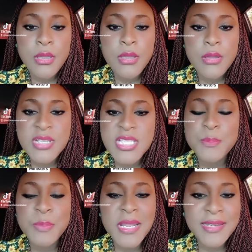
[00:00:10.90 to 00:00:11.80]

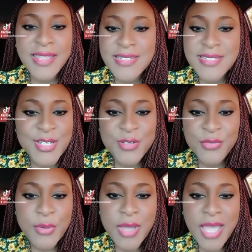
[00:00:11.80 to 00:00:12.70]
resplendent
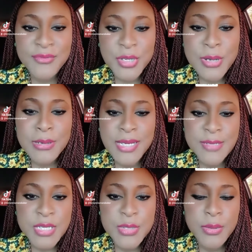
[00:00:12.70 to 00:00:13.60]
interview, I have to call it,
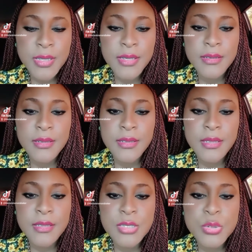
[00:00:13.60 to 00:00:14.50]
between
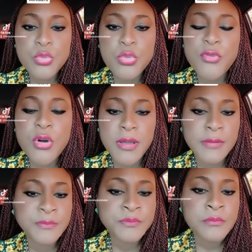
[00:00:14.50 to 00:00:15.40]
the two former